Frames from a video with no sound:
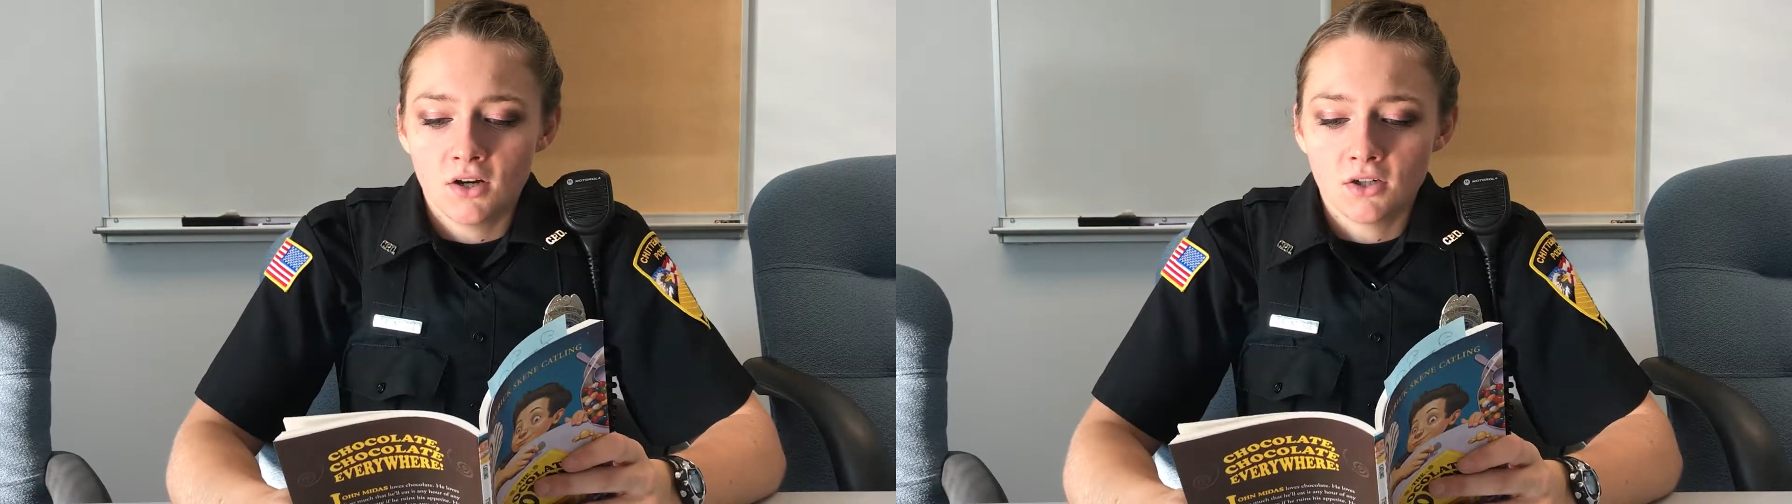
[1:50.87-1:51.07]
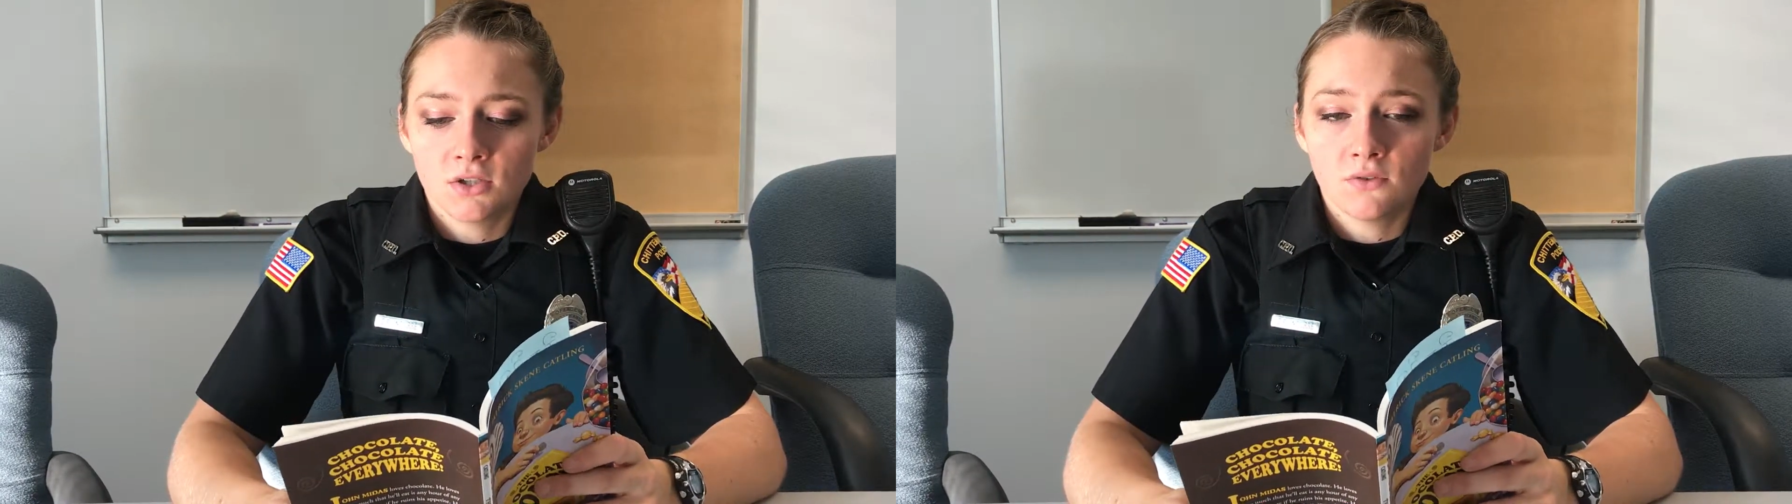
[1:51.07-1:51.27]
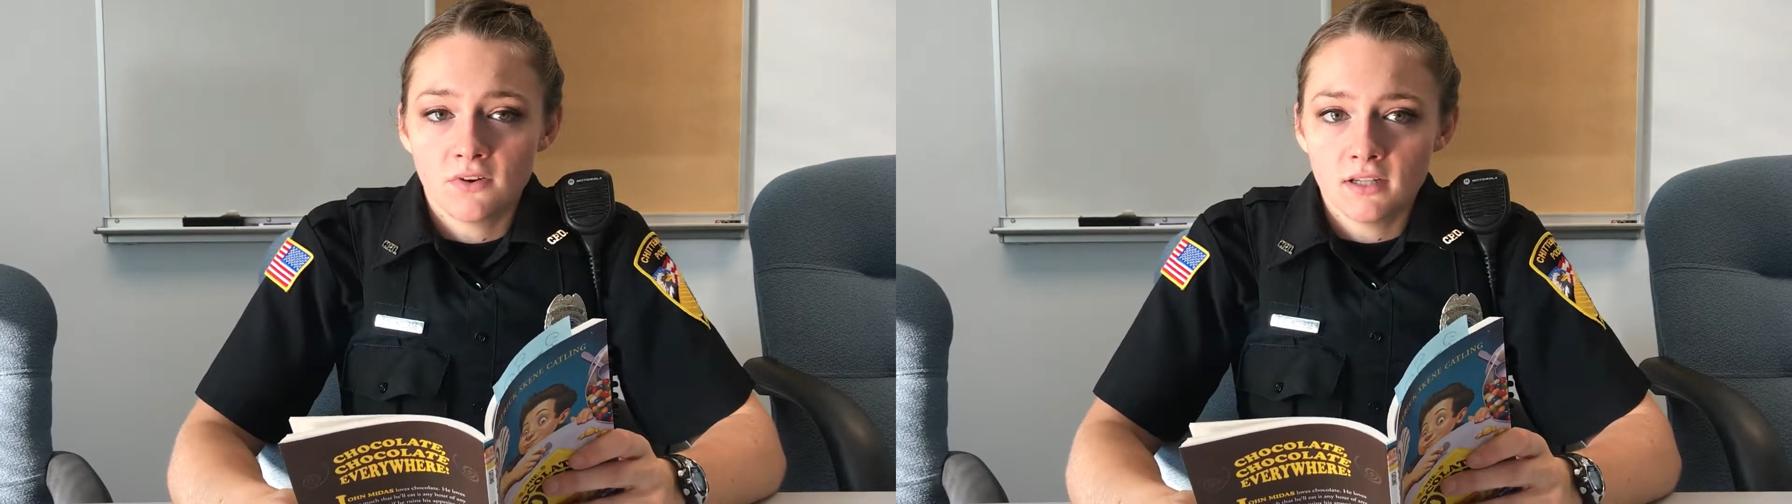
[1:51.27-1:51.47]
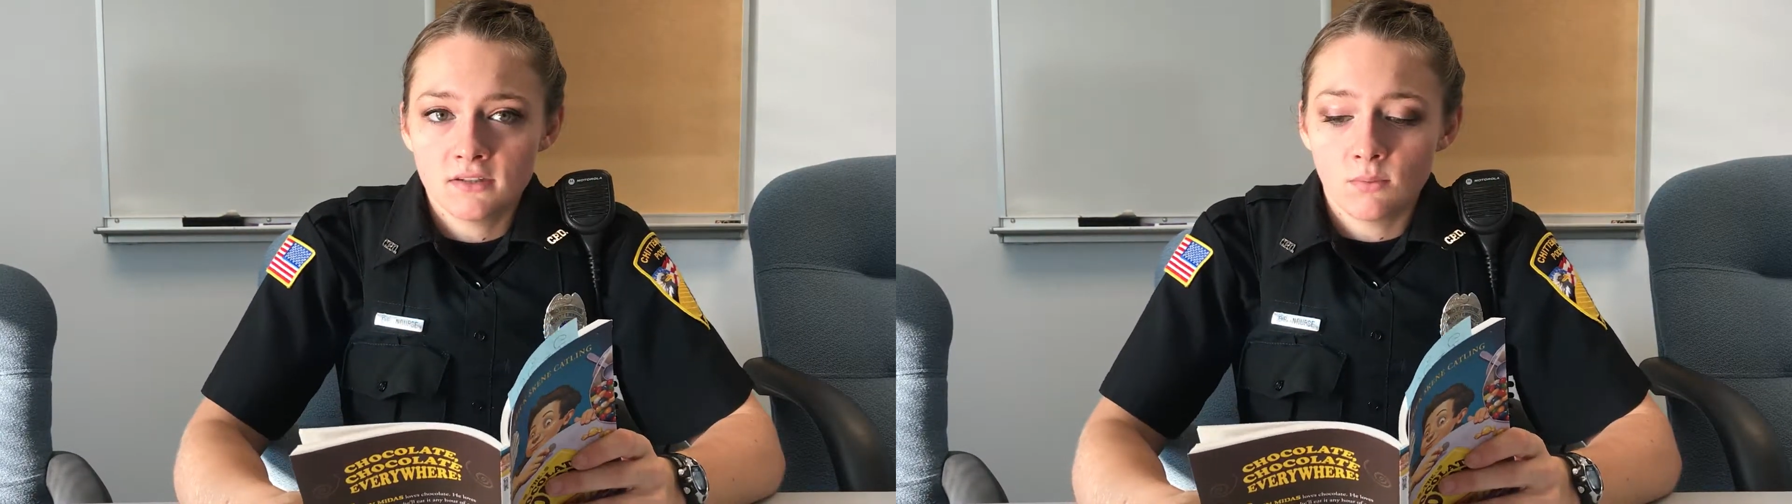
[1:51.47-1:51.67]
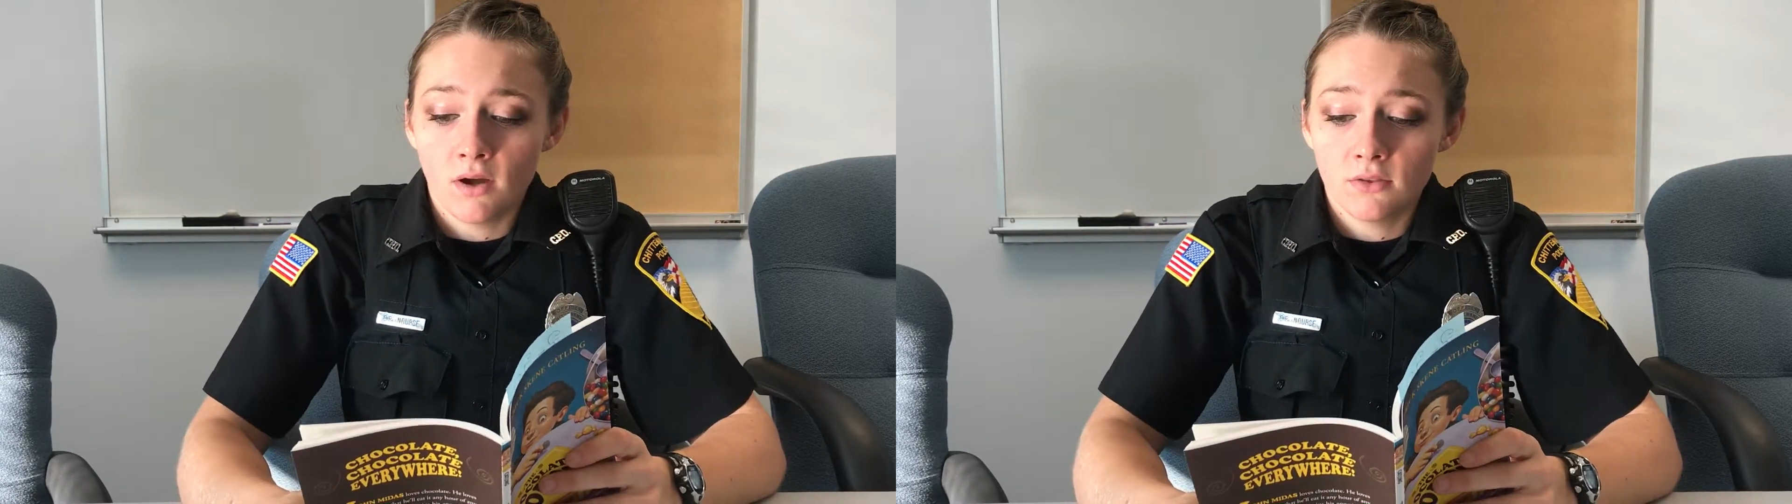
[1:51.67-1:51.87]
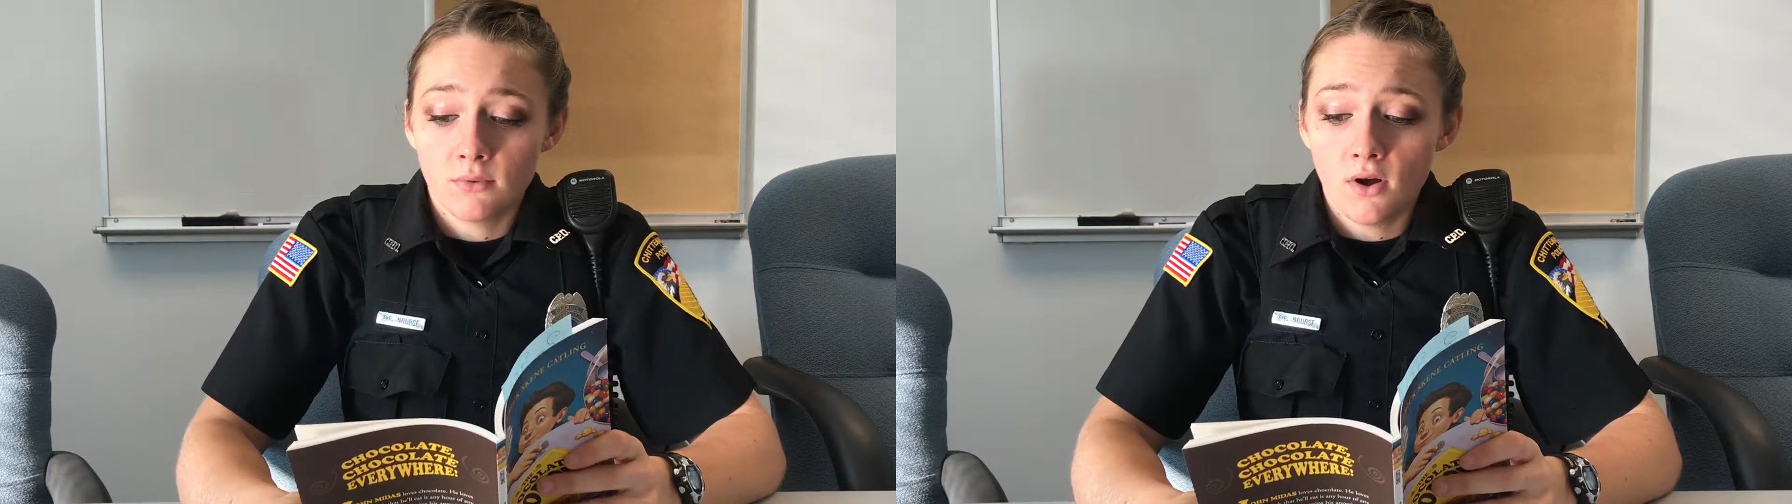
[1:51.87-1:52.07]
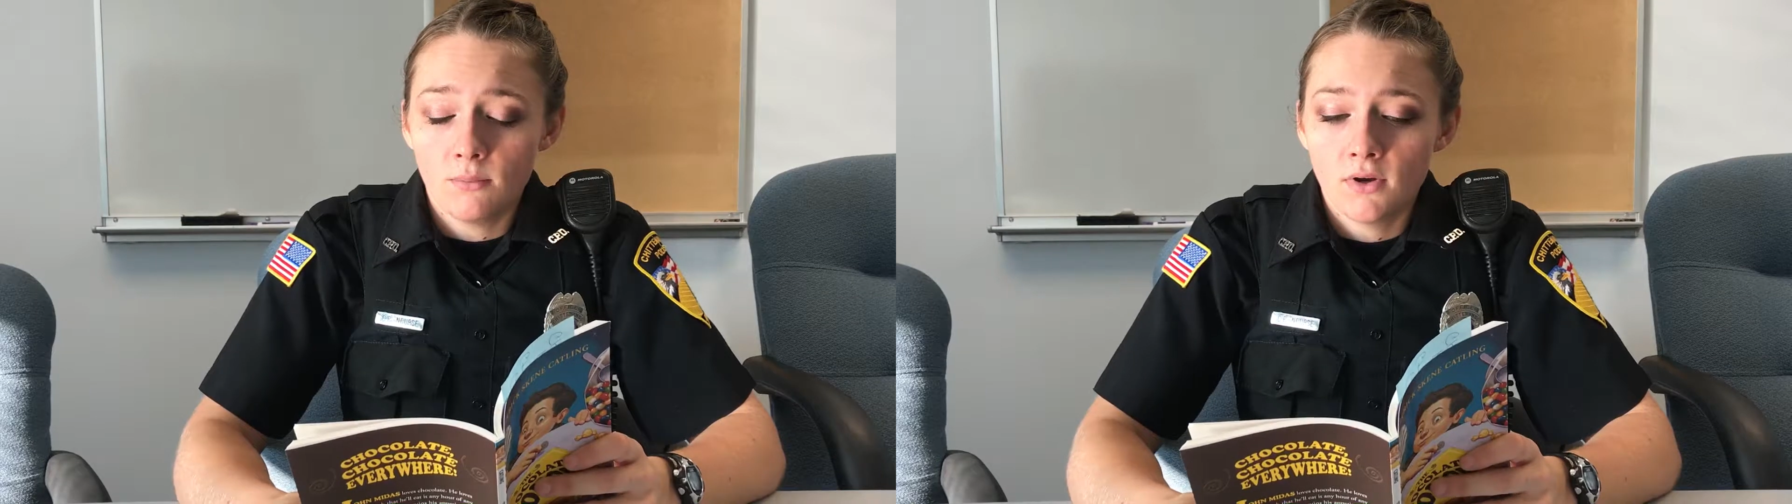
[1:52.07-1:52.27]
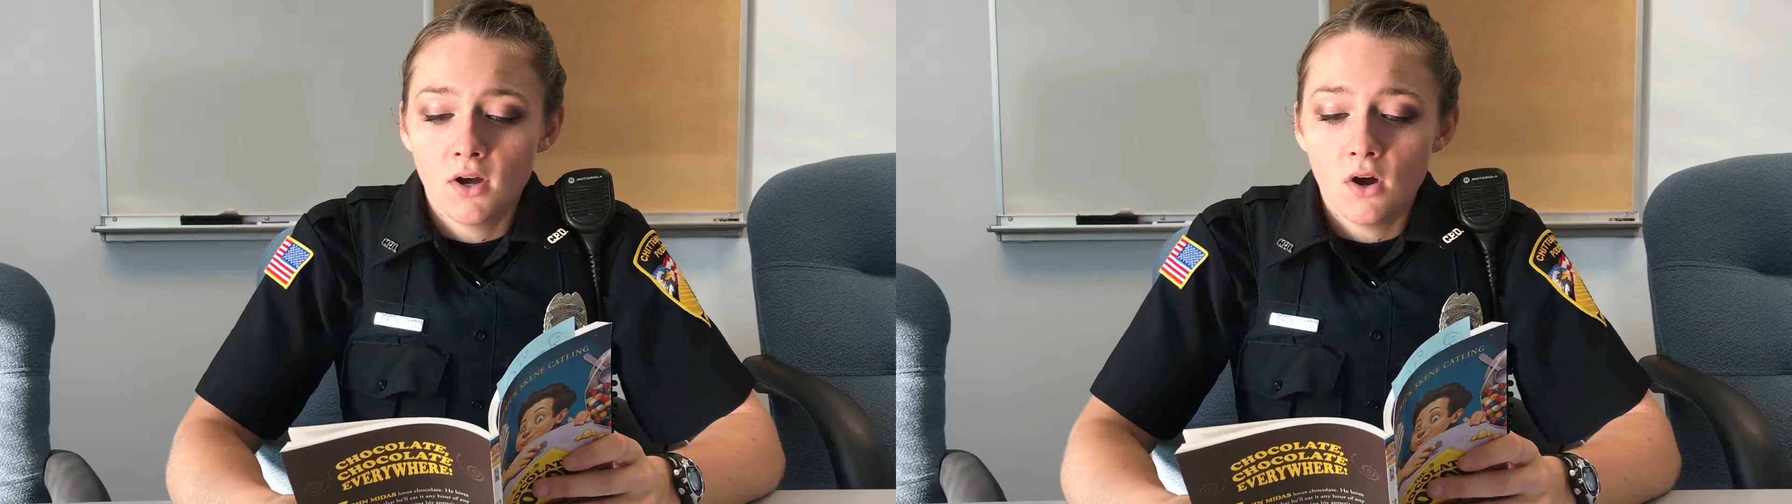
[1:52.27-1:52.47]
her two friends swung the rope,